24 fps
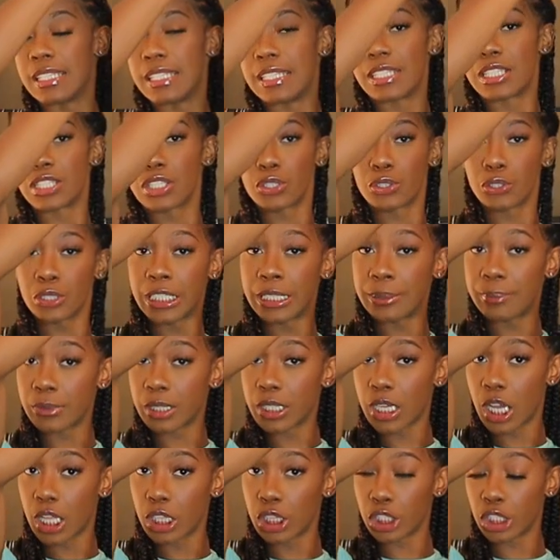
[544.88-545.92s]
this cream
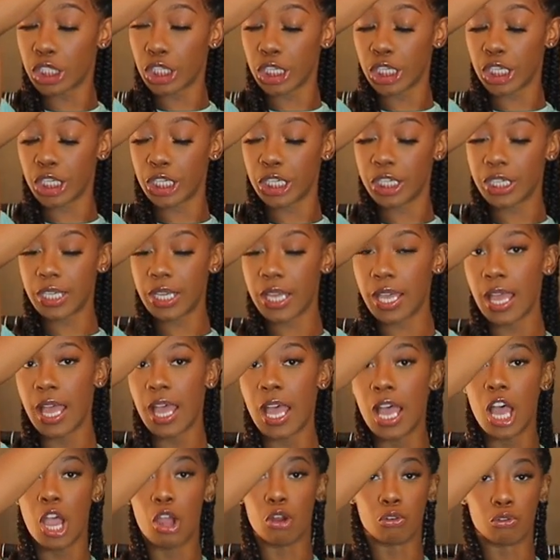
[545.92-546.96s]
colored
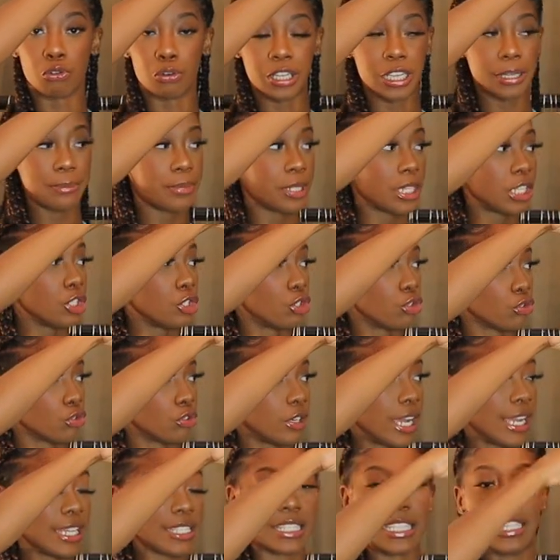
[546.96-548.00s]
ribbed
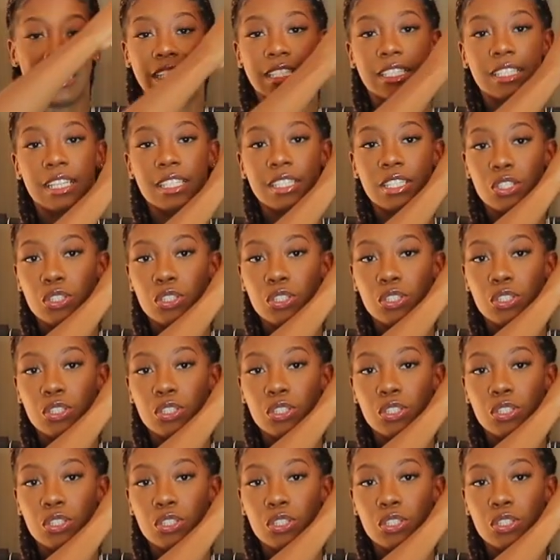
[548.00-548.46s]
dress and it does